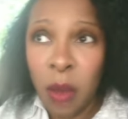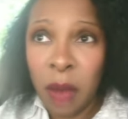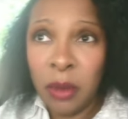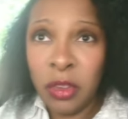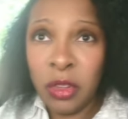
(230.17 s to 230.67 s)

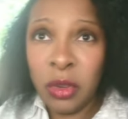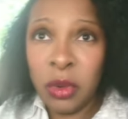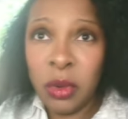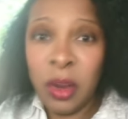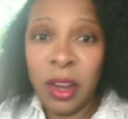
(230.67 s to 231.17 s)
why would
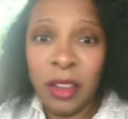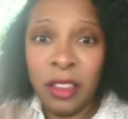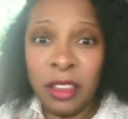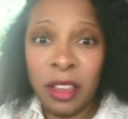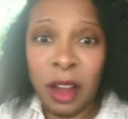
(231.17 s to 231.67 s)
you, in
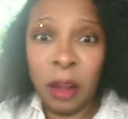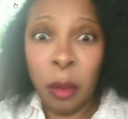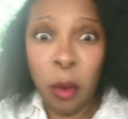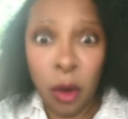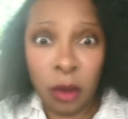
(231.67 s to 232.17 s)

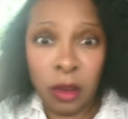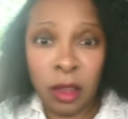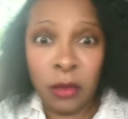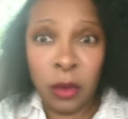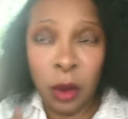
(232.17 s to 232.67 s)
a
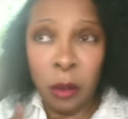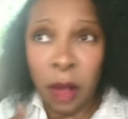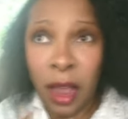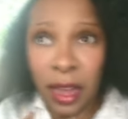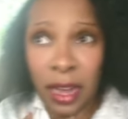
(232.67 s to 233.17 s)
portal of your
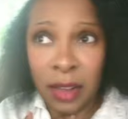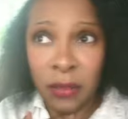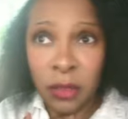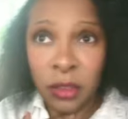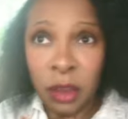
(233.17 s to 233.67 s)
body,
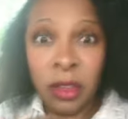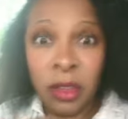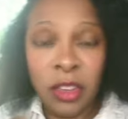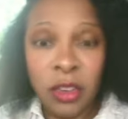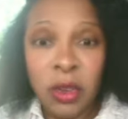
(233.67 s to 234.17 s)

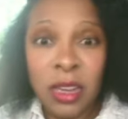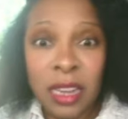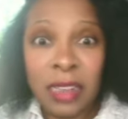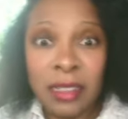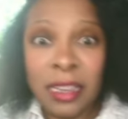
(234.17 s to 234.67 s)
something that you
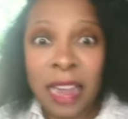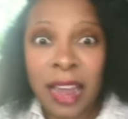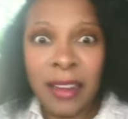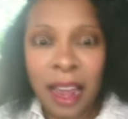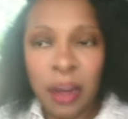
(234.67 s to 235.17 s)
can get sick
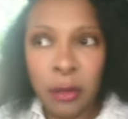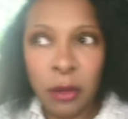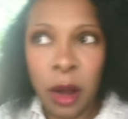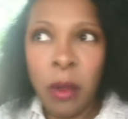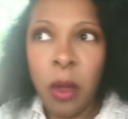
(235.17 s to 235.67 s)
and die
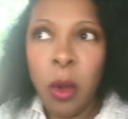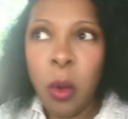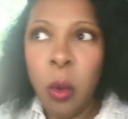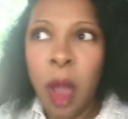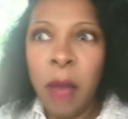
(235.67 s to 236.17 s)

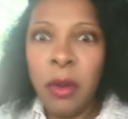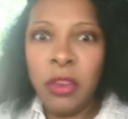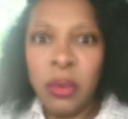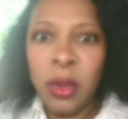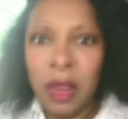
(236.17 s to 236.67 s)
from, why
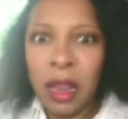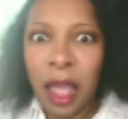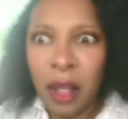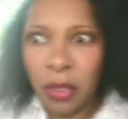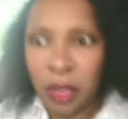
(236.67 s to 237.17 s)
would you
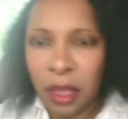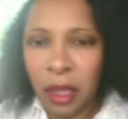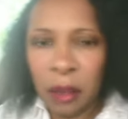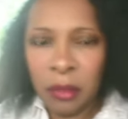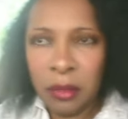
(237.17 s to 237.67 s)
allow
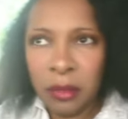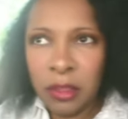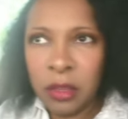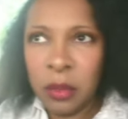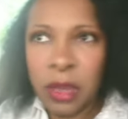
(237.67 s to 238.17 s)
them
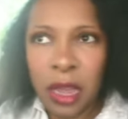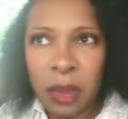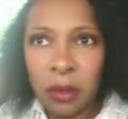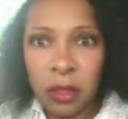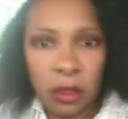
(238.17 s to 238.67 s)
to be
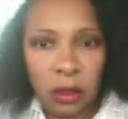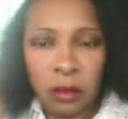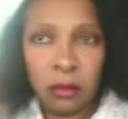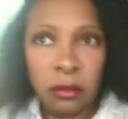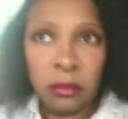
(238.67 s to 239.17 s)
able
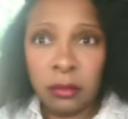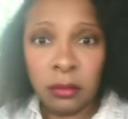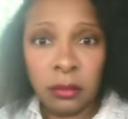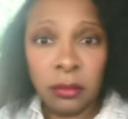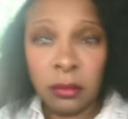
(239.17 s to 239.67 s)

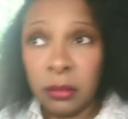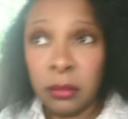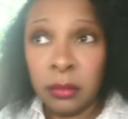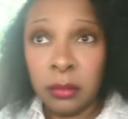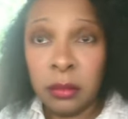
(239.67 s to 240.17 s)

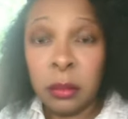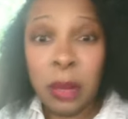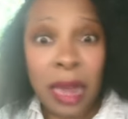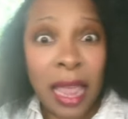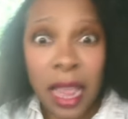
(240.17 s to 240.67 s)

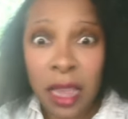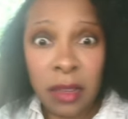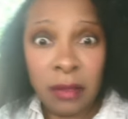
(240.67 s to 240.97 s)
to play